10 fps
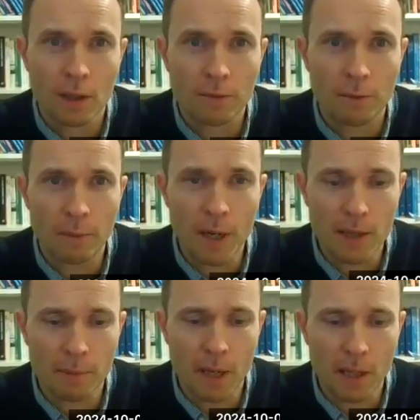for
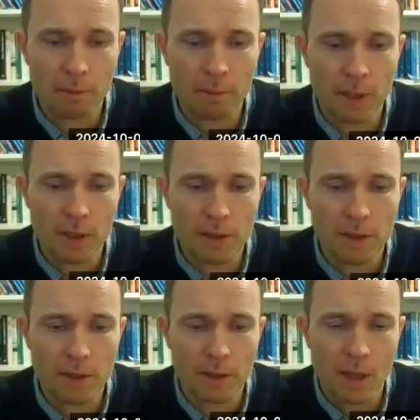breaking planning
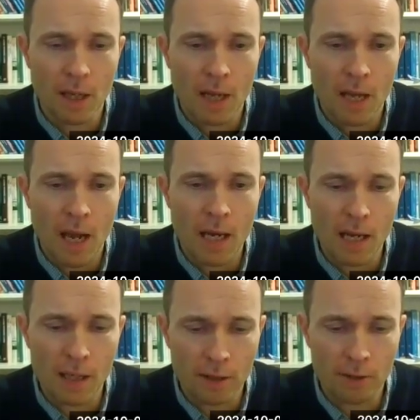permissions,
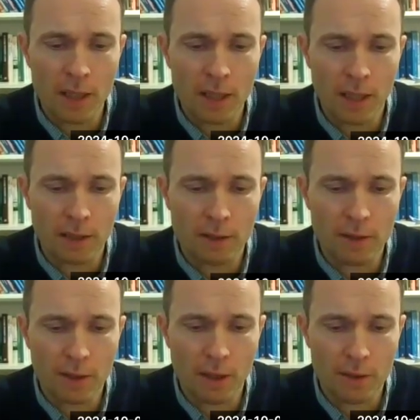and you're right, like
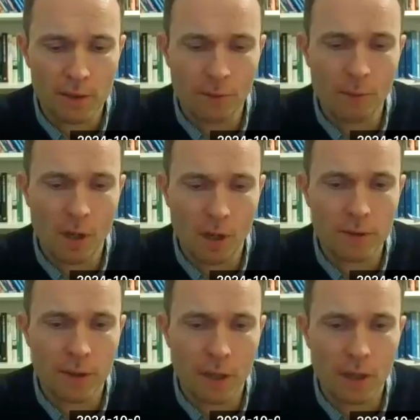there's like some
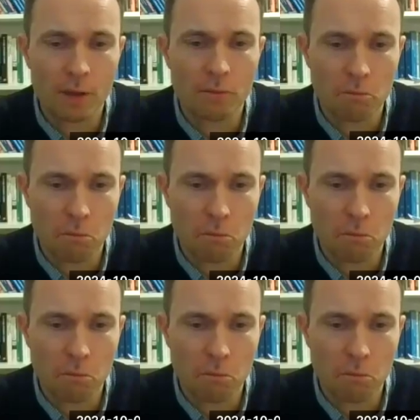laws are